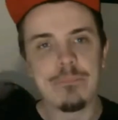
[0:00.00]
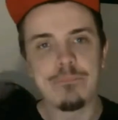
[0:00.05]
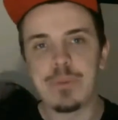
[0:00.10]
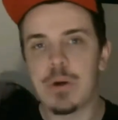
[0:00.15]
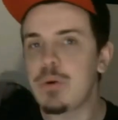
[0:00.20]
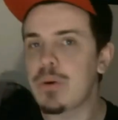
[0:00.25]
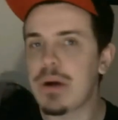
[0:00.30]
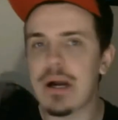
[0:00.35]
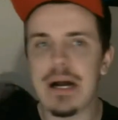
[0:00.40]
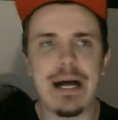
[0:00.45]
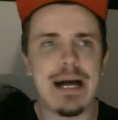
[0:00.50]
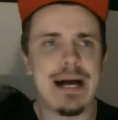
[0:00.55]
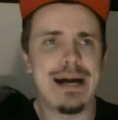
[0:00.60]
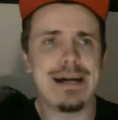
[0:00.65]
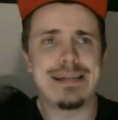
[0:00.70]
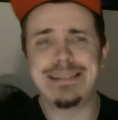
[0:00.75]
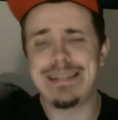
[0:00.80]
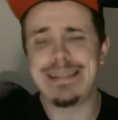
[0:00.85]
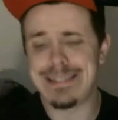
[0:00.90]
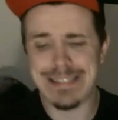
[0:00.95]

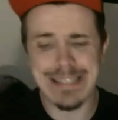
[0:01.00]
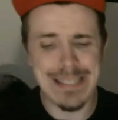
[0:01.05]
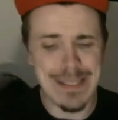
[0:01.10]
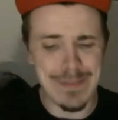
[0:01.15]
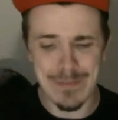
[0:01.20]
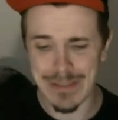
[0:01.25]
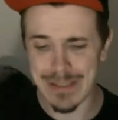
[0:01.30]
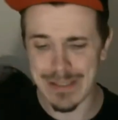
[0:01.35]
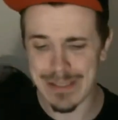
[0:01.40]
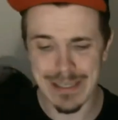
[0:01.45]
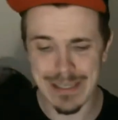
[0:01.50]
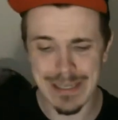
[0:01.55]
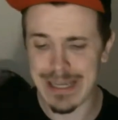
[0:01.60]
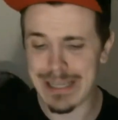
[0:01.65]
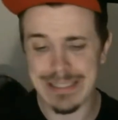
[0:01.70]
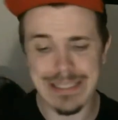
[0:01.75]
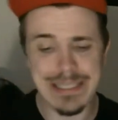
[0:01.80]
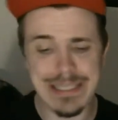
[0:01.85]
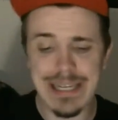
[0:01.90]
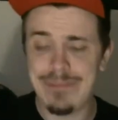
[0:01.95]
Pocahontas, even, and
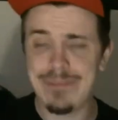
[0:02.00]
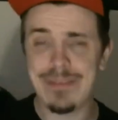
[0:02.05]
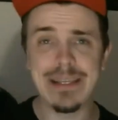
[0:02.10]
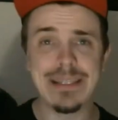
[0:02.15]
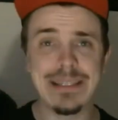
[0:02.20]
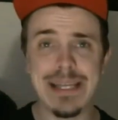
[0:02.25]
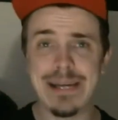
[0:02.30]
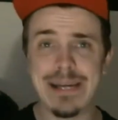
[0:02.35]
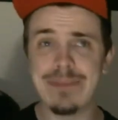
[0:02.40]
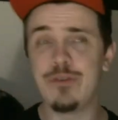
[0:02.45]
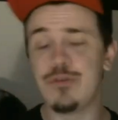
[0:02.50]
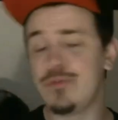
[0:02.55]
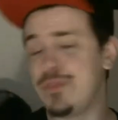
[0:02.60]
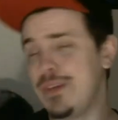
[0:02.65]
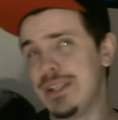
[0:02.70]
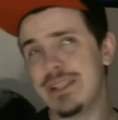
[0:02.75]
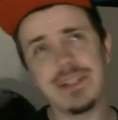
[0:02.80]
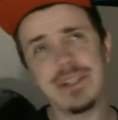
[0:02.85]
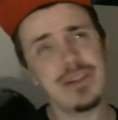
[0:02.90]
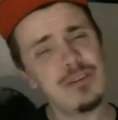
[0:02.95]
I didn't even like that
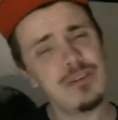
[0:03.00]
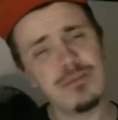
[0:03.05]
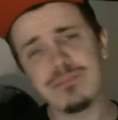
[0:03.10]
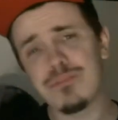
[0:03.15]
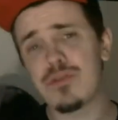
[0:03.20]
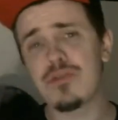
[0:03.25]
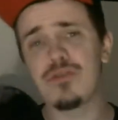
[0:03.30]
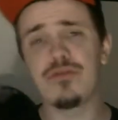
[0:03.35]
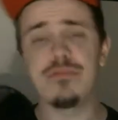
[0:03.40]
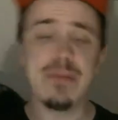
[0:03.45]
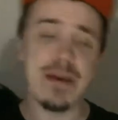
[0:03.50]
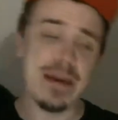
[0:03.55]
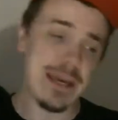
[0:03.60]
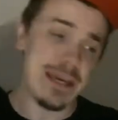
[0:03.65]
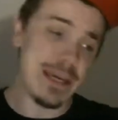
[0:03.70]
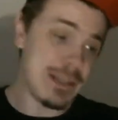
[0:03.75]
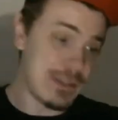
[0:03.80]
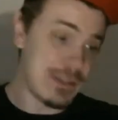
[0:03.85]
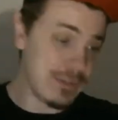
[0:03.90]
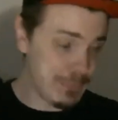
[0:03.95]
movie. Little
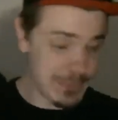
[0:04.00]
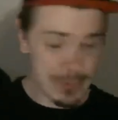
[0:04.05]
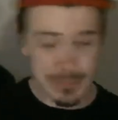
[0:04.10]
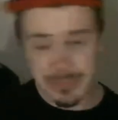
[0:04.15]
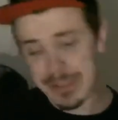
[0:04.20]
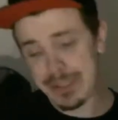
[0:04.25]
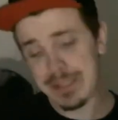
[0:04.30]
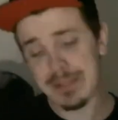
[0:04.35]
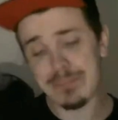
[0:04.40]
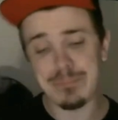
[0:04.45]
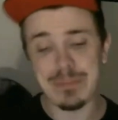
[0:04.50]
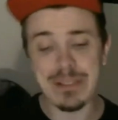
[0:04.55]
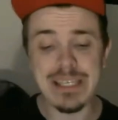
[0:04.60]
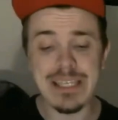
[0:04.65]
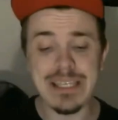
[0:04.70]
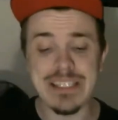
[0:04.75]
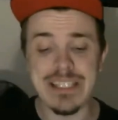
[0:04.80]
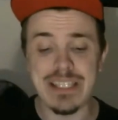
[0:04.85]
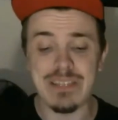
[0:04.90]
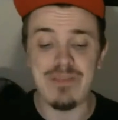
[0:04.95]
Mermaid, Beauty and the
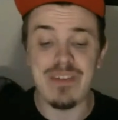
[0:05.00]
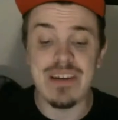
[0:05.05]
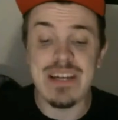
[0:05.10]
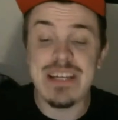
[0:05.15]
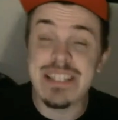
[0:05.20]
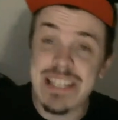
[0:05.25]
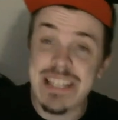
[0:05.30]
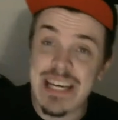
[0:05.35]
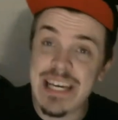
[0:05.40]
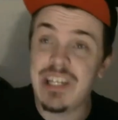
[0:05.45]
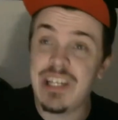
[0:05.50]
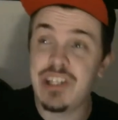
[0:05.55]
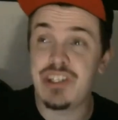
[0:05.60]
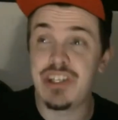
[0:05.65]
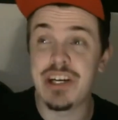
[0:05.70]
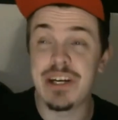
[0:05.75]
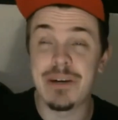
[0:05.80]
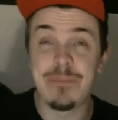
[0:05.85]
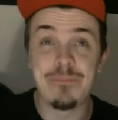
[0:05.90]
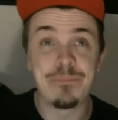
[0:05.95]
Beast,
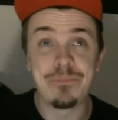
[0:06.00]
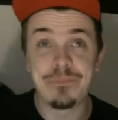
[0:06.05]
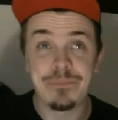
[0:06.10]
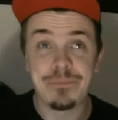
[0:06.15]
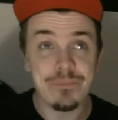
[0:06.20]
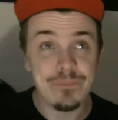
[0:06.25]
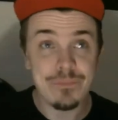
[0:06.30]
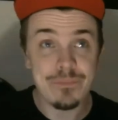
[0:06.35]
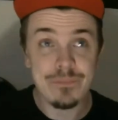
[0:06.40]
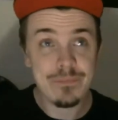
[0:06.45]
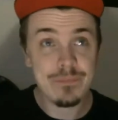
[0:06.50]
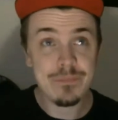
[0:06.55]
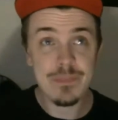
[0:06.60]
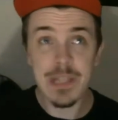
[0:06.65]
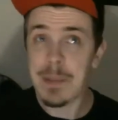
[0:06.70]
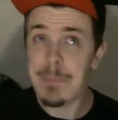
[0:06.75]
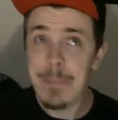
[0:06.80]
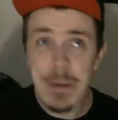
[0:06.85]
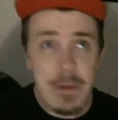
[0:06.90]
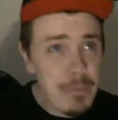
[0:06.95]
Fantasia.
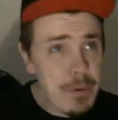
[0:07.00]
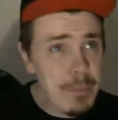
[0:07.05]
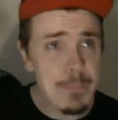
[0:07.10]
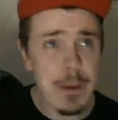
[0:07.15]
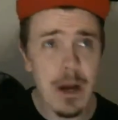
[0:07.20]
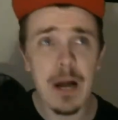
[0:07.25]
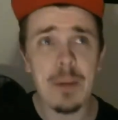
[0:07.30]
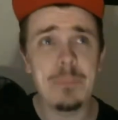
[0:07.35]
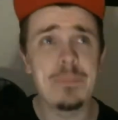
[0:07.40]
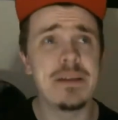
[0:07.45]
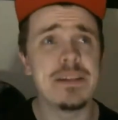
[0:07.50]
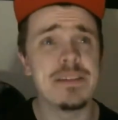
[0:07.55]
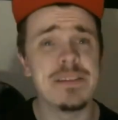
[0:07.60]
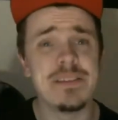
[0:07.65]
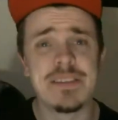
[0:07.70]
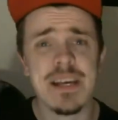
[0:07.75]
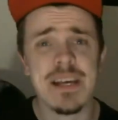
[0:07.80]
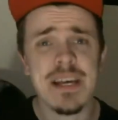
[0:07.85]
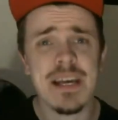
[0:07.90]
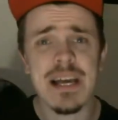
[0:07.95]
Mary
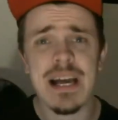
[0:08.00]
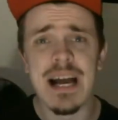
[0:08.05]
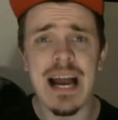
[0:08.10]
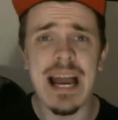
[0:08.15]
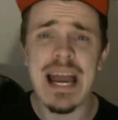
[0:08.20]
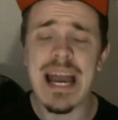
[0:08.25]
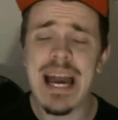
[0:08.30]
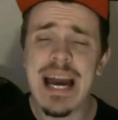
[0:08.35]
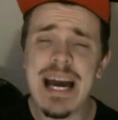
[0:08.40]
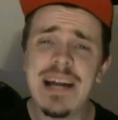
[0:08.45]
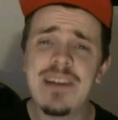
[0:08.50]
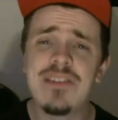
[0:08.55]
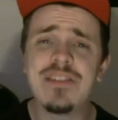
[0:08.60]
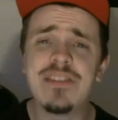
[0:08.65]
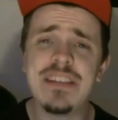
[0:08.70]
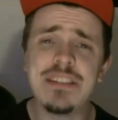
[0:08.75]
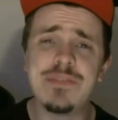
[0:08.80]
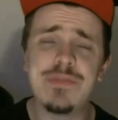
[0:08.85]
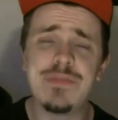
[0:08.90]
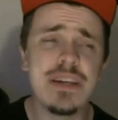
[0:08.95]
Poppins. I had
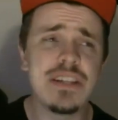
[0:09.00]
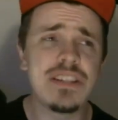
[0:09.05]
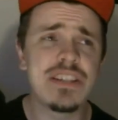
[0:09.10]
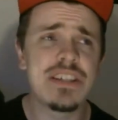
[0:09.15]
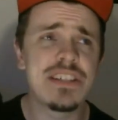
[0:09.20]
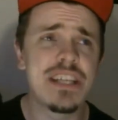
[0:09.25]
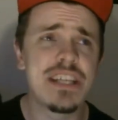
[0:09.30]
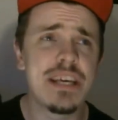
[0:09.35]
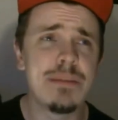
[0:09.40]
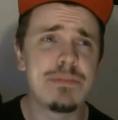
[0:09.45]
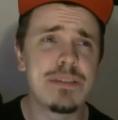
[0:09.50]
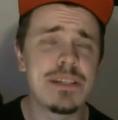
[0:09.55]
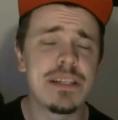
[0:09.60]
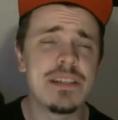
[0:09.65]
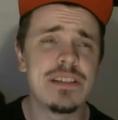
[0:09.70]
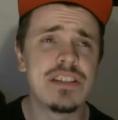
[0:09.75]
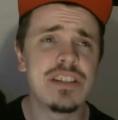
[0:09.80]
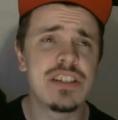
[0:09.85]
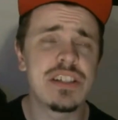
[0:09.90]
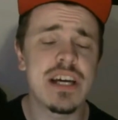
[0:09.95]
these VHS tapes
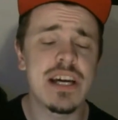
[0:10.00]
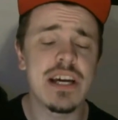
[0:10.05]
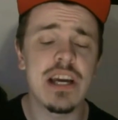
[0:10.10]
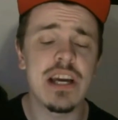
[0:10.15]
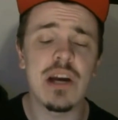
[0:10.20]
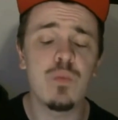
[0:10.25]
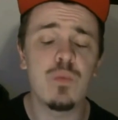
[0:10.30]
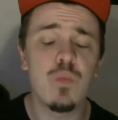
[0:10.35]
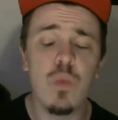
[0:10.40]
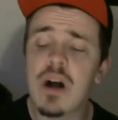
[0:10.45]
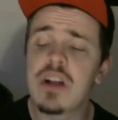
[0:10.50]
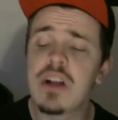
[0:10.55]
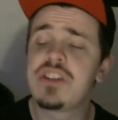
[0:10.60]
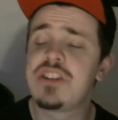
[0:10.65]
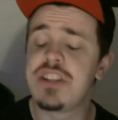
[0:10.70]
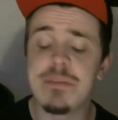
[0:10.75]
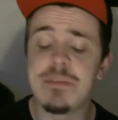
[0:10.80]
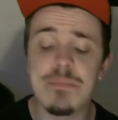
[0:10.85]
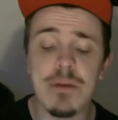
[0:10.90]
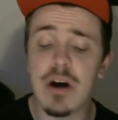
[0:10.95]
and just I, I
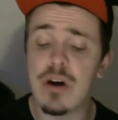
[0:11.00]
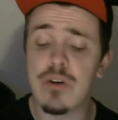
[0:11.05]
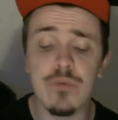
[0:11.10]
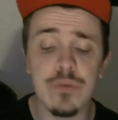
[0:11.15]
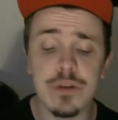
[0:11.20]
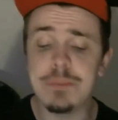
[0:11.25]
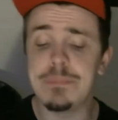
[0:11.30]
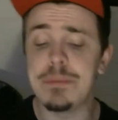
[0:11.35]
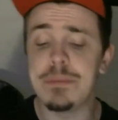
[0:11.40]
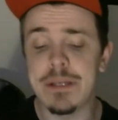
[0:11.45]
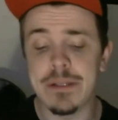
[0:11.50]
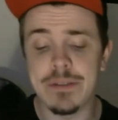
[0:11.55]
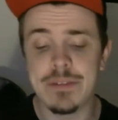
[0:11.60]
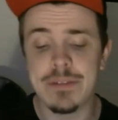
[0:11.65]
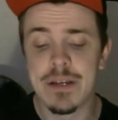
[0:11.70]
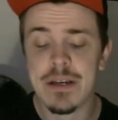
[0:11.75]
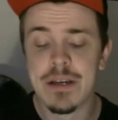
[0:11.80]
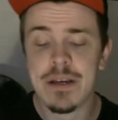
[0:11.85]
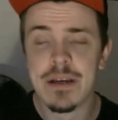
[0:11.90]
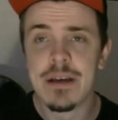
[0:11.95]
watched them on
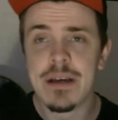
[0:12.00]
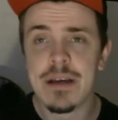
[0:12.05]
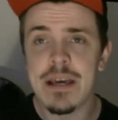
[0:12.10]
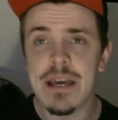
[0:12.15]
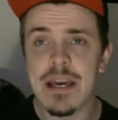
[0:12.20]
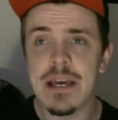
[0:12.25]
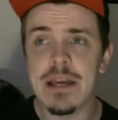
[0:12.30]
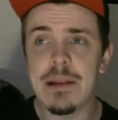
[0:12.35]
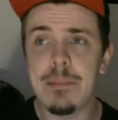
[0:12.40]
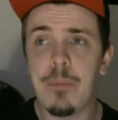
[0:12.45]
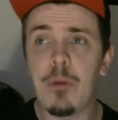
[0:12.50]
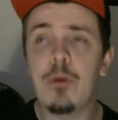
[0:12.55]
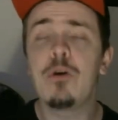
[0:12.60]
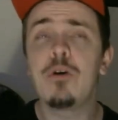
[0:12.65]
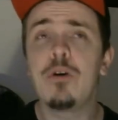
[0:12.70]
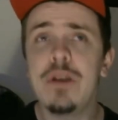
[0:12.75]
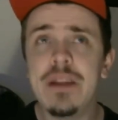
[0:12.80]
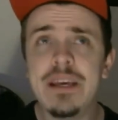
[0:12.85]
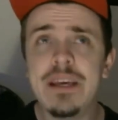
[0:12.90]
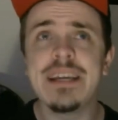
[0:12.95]
repeat. And
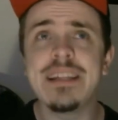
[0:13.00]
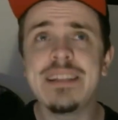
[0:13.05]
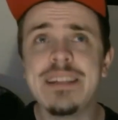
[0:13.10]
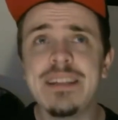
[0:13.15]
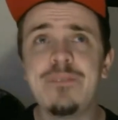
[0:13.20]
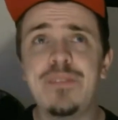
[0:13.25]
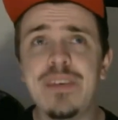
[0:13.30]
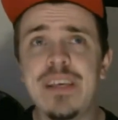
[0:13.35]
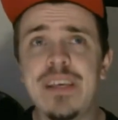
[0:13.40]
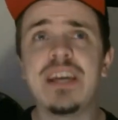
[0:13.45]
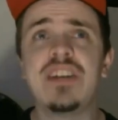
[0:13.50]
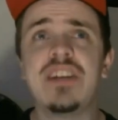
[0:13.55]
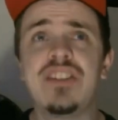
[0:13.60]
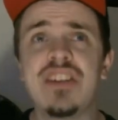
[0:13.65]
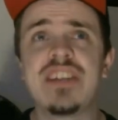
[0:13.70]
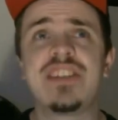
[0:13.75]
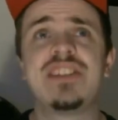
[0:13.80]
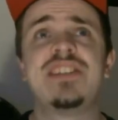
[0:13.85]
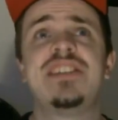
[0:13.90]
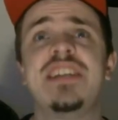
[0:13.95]
putting in the
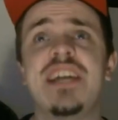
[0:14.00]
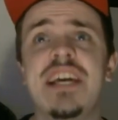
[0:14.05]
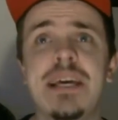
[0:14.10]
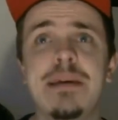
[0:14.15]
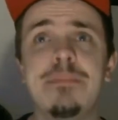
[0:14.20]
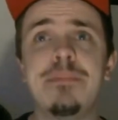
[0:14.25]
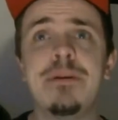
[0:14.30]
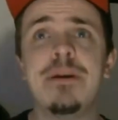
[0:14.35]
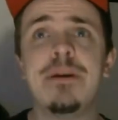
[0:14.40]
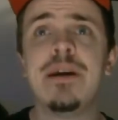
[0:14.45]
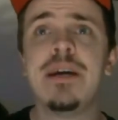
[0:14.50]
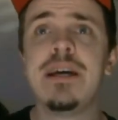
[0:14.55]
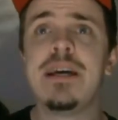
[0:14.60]
VHS tape,